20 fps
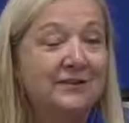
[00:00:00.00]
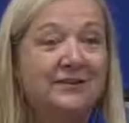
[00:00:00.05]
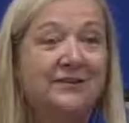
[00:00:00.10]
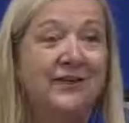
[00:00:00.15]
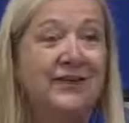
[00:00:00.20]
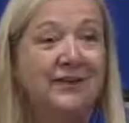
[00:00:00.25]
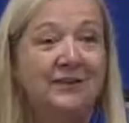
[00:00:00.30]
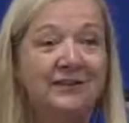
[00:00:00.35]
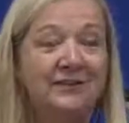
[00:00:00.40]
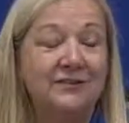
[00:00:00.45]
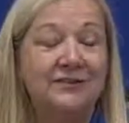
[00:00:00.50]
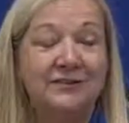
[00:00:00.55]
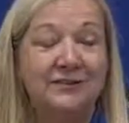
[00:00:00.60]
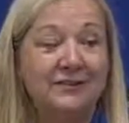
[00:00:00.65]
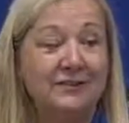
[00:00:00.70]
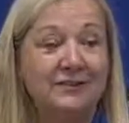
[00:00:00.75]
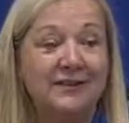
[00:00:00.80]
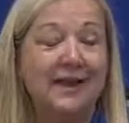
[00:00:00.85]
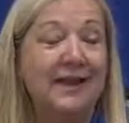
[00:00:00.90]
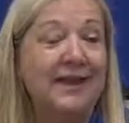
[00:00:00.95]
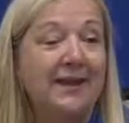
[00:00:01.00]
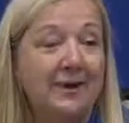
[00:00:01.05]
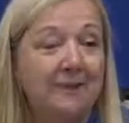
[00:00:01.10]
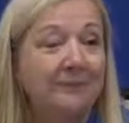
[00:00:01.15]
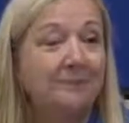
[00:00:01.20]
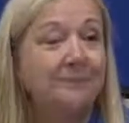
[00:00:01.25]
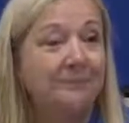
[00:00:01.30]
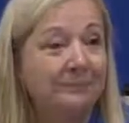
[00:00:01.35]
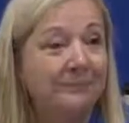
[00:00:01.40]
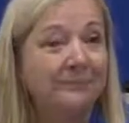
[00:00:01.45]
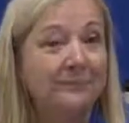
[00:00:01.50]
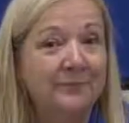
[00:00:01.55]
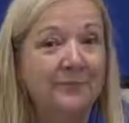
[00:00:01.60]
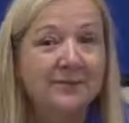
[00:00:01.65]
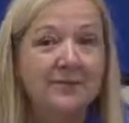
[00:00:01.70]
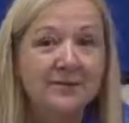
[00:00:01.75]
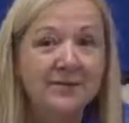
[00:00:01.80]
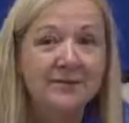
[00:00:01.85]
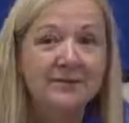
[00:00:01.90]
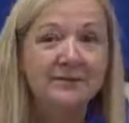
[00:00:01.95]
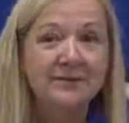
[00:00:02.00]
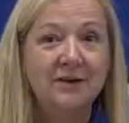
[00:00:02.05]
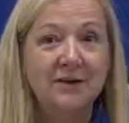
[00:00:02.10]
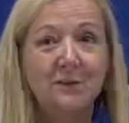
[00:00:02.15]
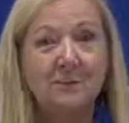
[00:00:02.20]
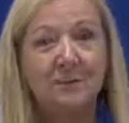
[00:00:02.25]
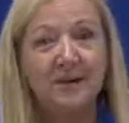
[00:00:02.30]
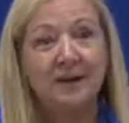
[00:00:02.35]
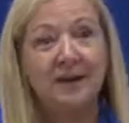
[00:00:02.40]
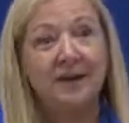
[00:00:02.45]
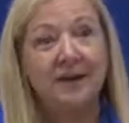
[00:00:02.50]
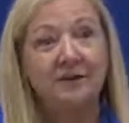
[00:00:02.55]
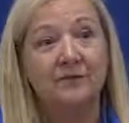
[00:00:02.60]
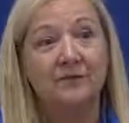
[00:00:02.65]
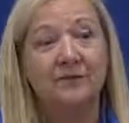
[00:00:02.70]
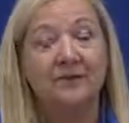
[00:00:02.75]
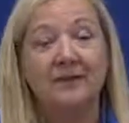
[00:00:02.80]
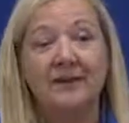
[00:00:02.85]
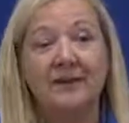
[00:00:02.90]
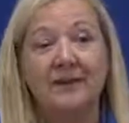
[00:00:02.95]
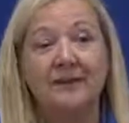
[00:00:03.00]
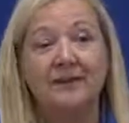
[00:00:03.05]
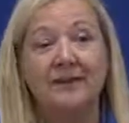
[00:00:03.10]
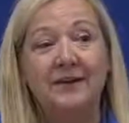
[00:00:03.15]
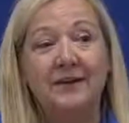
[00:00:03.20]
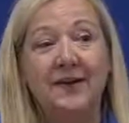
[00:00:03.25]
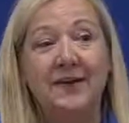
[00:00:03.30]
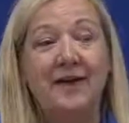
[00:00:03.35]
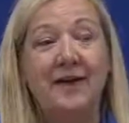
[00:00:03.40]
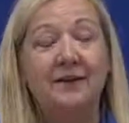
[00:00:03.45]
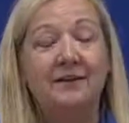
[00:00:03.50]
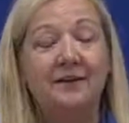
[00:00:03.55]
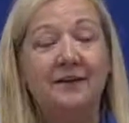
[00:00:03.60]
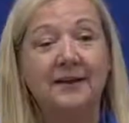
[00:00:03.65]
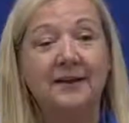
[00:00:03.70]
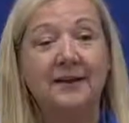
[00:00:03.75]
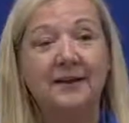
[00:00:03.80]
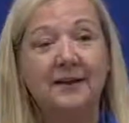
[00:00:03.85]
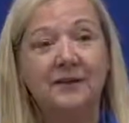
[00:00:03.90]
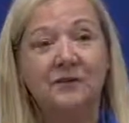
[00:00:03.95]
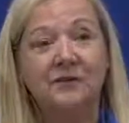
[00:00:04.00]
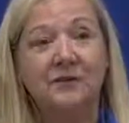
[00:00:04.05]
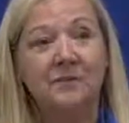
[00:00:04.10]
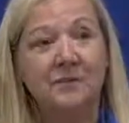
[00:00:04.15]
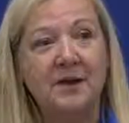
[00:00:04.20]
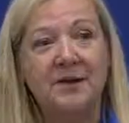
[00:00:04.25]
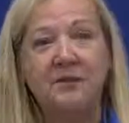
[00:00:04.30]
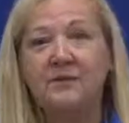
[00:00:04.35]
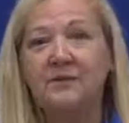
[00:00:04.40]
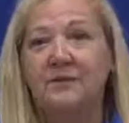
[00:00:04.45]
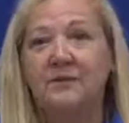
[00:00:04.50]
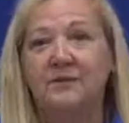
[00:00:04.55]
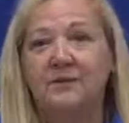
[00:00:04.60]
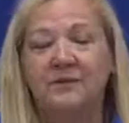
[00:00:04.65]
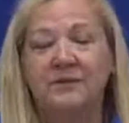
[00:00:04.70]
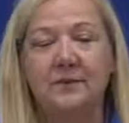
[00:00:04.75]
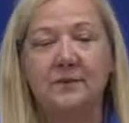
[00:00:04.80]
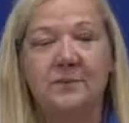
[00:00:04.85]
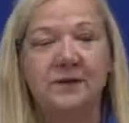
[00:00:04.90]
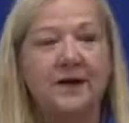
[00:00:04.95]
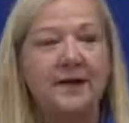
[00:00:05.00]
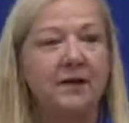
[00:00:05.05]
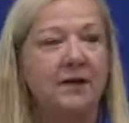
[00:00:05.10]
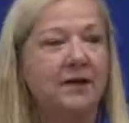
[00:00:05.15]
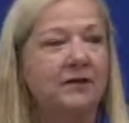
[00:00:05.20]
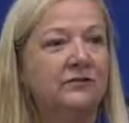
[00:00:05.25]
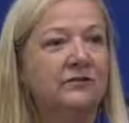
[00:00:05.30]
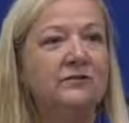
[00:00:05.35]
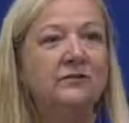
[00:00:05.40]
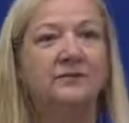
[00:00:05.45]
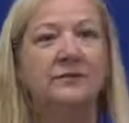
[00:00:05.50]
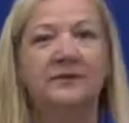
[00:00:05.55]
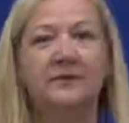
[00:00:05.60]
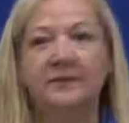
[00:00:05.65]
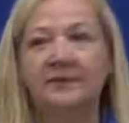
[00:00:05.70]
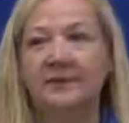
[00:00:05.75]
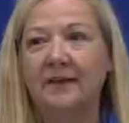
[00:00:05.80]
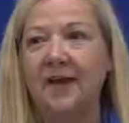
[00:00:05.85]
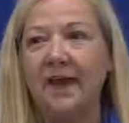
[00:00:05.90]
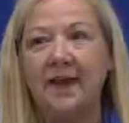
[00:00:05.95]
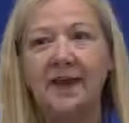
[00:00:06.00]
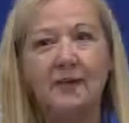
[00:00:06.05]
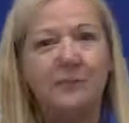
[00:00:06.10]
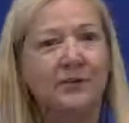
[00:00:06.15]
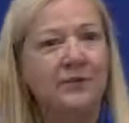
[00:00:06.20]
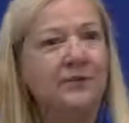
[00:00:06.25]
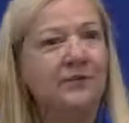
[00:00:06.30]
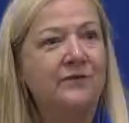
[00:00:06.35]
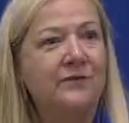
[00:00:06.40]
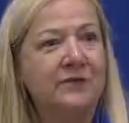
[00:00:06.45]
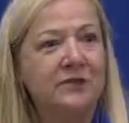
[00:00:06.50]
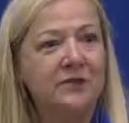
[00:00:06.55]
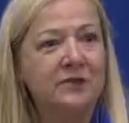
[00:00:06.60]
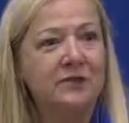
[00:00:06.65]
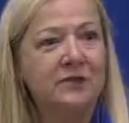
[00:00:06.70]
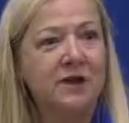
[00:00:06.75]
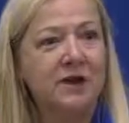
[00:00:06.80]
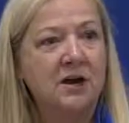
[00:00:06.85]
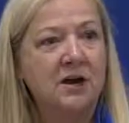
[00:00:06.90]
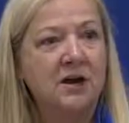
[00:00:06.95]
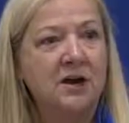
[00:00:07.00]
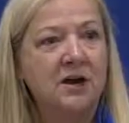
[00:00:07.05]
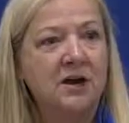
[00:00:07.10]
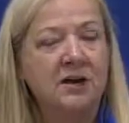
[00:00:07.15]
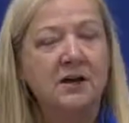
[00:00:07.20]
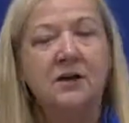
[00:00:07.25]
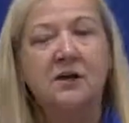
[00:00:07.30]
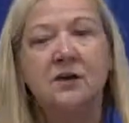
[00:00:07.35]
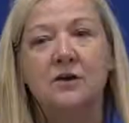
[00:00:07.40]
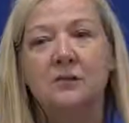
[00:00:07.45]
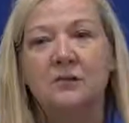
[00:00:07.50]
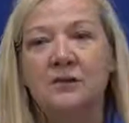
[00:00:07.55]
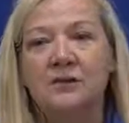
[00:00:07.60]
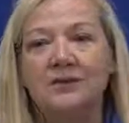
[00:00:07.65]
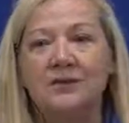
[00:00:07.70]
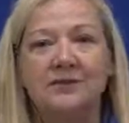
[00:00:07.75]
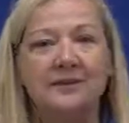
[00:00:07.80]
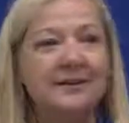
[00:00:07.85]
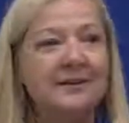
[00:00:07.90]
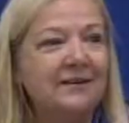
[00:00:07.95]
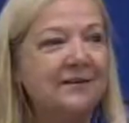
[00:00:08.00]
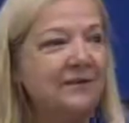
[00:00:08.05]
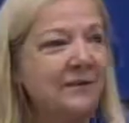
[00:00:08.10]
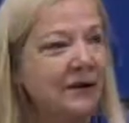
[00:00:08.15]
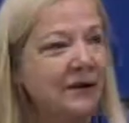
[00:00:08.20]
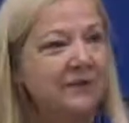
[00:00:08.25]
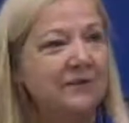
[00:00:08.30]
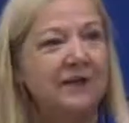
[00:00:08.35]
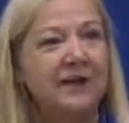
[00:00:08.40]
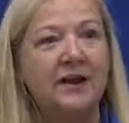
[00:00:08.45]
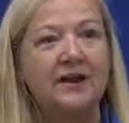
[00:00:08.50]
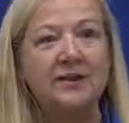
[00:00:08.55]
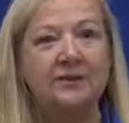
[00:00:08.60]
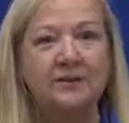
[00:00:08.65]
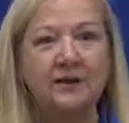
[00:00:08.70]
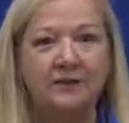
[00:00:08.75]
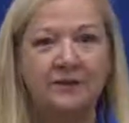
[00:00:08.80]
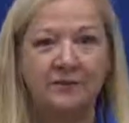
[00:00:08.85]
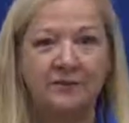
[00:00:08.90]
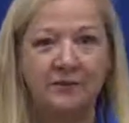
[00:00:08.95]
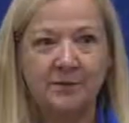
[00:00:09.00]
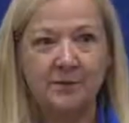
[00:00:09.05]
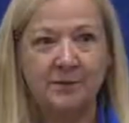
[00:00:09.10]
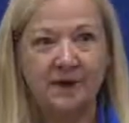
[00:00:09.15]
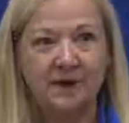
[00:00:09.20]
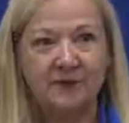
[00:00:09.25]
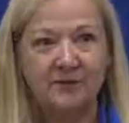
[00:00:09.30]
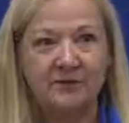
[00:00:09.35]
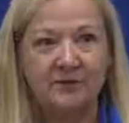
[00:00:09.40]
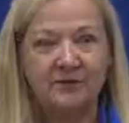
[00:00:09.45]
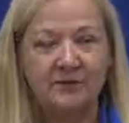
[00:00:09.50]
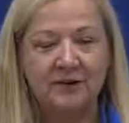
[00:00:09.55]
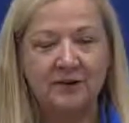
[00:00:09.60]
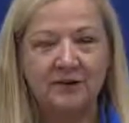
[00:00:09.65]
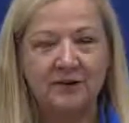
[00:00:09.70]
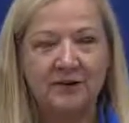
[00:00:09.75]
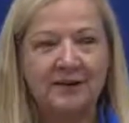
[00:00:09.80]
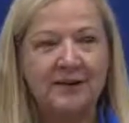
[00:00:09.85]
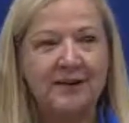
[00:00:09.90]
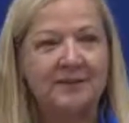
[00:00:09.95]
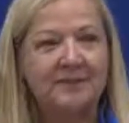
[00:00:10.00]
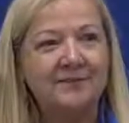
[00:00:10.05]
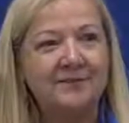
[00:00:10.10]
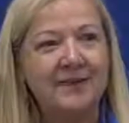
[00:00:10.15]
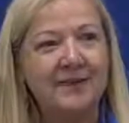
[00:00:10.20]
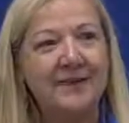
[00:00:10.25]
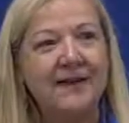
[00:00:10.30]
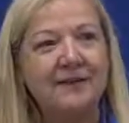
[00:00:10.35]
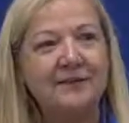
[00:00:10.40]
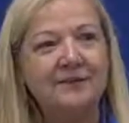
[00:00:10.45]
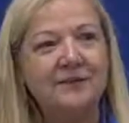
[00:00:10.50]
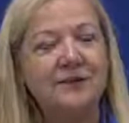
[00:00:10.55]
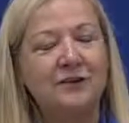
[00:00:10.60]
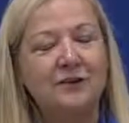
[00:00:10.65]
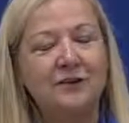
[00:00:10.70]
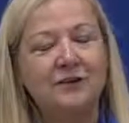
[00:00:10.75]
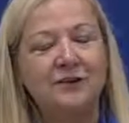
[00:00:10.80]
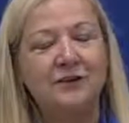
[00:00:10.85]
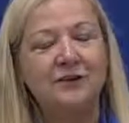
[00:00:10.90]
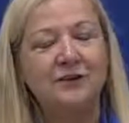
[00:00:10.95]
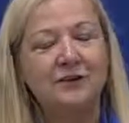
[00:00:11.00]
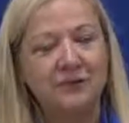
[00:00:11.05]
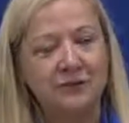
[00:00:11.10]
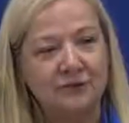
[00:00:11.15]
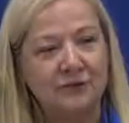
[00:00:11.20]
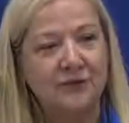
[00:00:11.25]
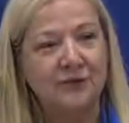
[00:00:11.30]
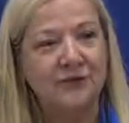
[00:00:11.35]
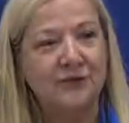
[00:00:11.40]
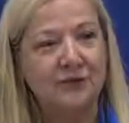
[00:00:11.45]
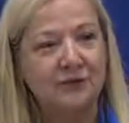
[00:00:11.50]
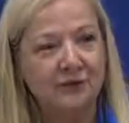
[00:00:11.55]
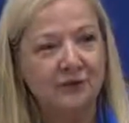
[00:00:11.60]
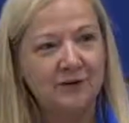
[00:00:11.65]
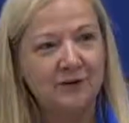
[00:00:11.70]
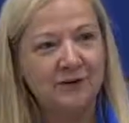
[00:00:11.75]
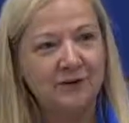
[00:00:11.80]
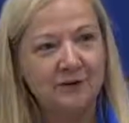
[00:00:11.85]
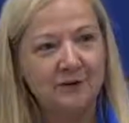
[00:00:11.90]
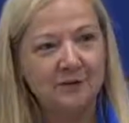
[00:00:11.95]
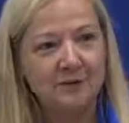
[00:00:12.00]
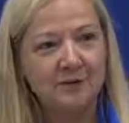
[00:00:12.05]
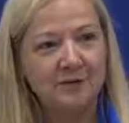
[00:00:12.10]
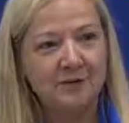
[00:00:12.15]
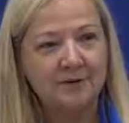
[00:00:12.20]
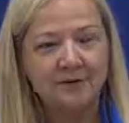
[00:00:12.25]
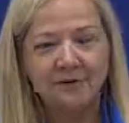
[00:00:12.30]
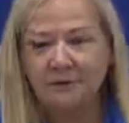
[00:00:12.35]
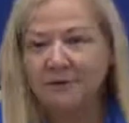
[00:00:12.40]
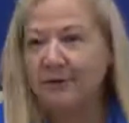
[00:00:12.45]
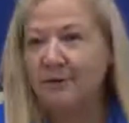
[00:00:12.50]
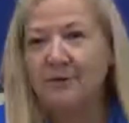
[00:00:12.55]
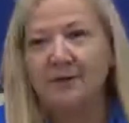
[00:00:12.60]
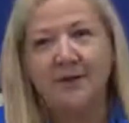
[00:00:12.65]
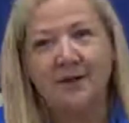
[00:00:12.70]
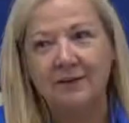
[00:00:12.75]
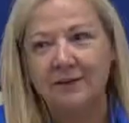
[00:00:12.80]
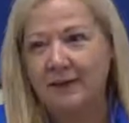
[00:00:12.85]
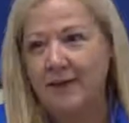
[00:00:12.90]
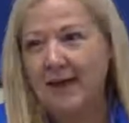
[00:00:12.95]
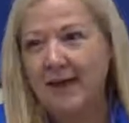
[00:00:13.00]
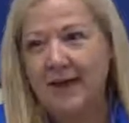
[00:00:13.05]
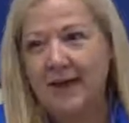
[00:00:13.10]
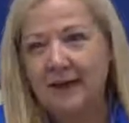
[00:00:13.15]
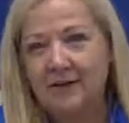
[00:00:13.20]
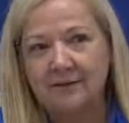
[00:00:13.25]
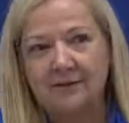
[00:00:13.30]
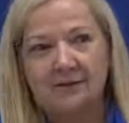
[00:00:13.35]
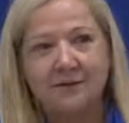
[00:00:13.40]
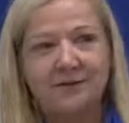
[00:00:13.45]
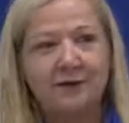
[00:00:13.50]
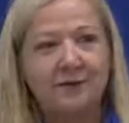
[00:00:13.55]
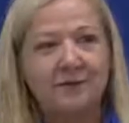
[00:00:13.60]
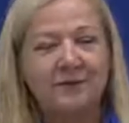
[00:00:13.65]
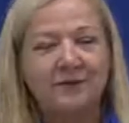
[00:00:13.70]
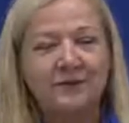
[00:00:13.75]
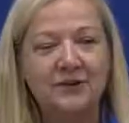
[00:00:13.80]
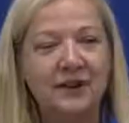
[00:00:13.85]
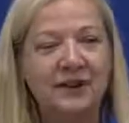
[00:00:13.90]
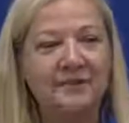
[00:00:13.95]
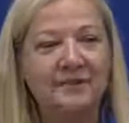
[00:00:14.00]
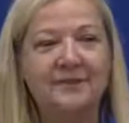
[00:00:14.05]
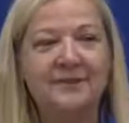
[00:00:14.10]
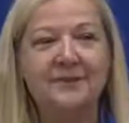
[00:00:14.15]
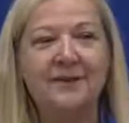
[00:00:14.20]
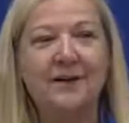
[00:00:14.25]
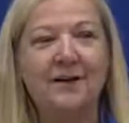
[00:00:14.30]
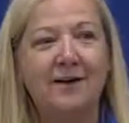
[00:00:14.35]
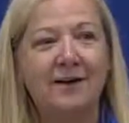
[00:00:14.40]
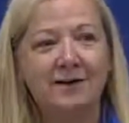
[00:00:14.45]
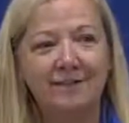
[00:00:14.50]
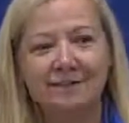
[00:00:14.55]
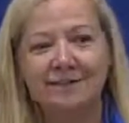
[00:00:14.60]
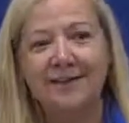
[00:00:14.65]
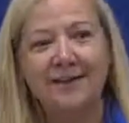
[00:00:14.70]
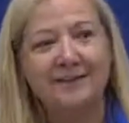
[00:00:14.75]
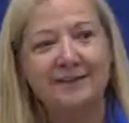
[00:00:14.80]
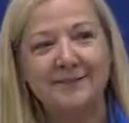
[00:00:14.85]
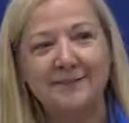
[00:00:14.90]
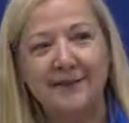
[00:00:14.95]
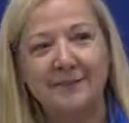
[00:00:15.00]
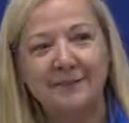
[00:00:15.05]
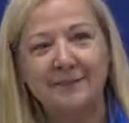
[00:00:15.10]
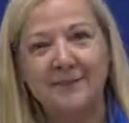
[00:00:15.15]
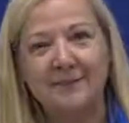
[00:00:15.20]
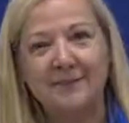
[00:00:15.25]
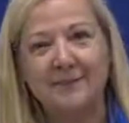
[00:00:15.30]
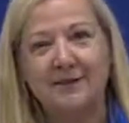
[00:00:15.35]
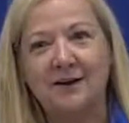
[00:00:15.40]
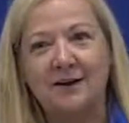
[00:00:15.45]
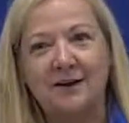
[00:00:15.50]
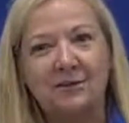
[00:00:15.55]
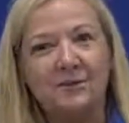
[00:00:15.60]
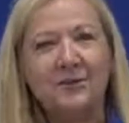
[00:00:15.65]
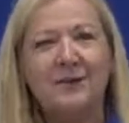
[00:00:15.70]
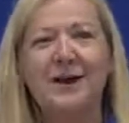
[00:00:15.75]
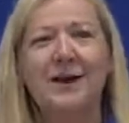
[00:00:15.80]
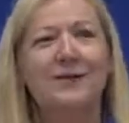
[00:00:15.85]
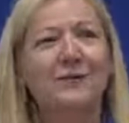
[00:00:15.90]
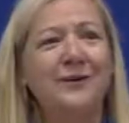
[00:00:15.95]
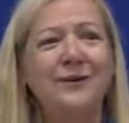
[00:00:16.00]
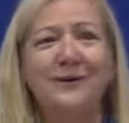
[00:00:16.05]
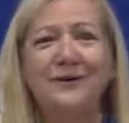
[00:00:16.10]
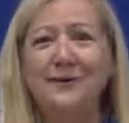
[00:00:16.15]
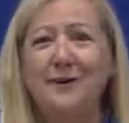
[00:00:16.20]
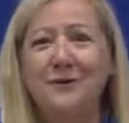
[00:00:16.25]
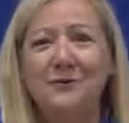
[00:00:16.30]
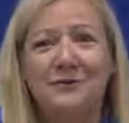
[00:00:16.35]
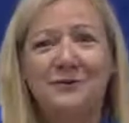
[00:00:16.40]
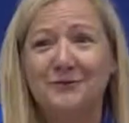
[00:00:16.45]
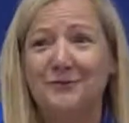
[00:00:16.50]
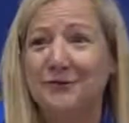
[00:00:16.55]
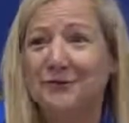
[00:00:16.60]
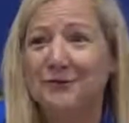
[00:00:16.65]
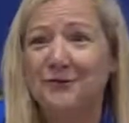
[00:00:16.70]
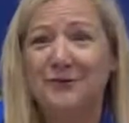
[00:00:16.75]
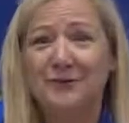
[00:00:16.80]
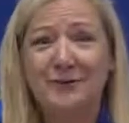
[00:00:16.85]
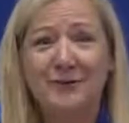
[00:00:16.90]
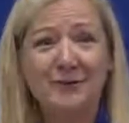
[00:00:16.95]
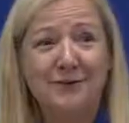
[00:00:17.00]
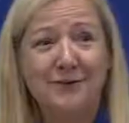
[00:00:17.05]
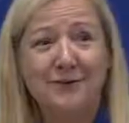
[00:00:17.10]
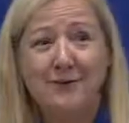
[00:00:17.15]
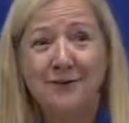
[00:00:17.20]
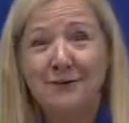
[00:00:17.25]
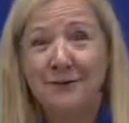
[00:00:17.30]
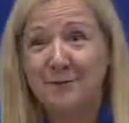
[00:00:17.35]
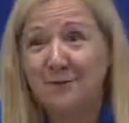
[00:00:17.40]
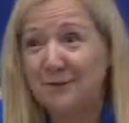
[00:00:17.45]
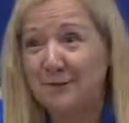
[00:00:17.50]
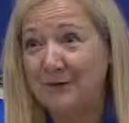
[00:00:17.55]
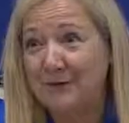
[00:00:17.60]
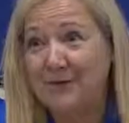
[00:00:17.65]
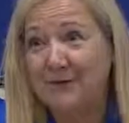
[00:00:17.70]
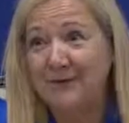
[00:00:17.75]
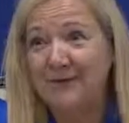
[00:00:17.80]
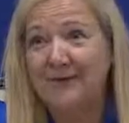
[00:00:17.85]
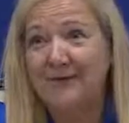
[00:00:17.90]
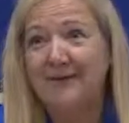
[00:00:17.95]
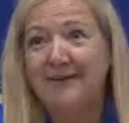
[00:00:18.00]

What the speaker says: just fell into a scam. So be careful giving out any information. If somebody calls you and says, hey, I'm with Fifth Third, we just need to verify your information. If they ask you your social security number, don't give it out. Chances are that's not Fifth Third. We already know your social security number.